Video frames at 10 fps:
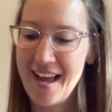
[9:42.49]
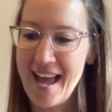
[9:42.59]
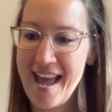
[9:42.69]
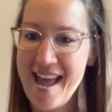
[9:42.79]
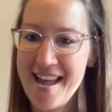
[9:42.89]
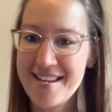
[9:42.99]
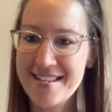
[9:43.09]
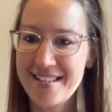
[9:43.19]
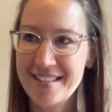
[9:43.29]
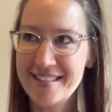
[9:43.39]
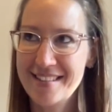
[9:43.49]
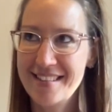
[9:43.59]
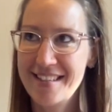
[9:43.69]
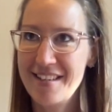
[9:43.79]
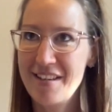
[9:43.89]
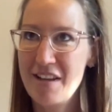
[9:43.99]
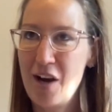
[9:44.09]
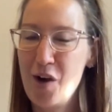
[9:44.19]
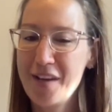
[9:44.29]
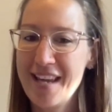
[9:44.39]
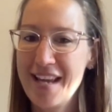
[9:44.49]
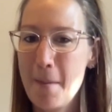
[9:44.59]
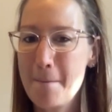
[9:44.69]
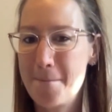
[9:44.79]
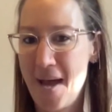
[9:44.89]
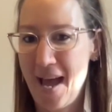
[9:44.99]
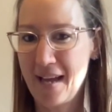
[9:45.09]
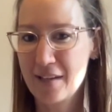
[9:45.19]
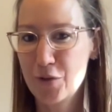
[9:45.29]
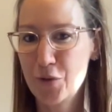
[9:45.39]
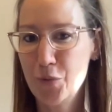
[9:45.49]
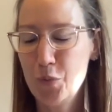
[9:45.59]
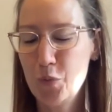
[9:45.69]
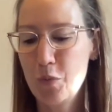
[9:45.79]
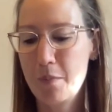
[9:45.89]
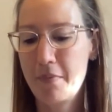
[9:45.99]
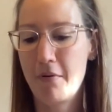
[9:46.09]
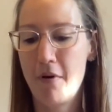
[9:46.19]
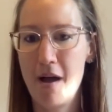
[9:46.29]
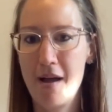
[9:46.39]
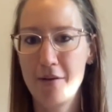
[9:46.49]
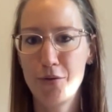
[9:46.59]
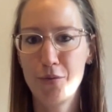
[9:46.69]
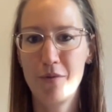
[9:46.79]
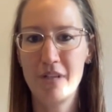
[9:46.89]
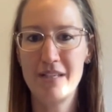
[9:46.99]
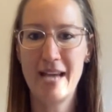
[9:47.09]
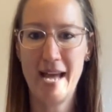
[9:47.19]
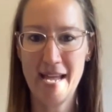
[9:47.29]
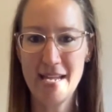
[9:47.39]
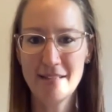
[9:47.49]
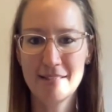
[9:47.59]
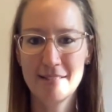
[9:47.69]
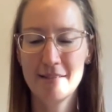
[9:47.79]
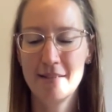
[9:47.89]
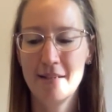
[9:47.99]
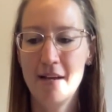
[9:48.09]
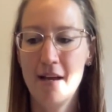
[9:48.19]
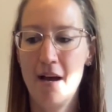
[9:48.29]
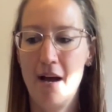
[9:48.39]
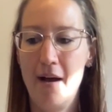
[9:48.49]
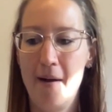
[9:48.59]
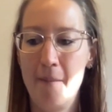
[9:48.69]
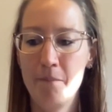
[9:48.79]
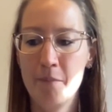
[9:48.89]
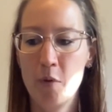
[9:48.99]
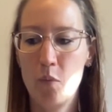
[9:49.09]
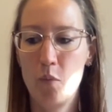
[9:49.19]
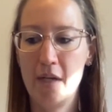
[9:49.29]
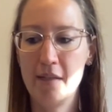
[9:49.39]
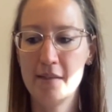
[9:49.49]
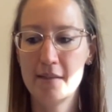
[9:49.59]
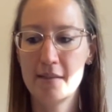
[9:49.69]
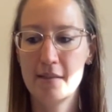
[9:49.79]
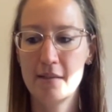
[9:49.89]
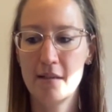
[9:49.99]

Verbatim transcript: And looking back to prior to the dates, um, once